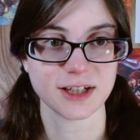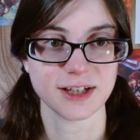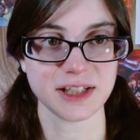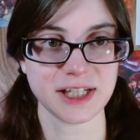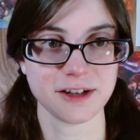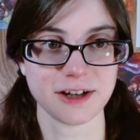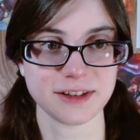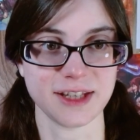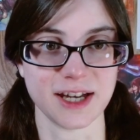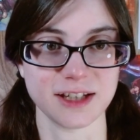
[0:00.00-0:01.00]
And here
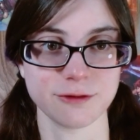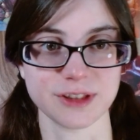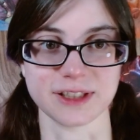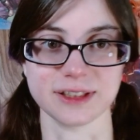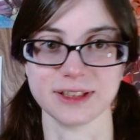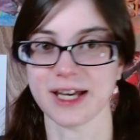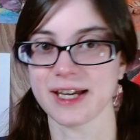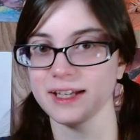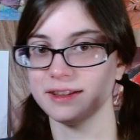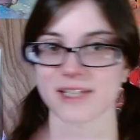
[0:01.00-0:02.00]
at the end with the
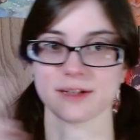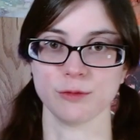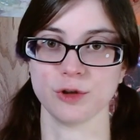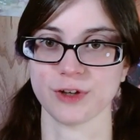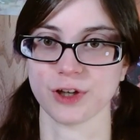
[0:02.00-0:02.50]
light moving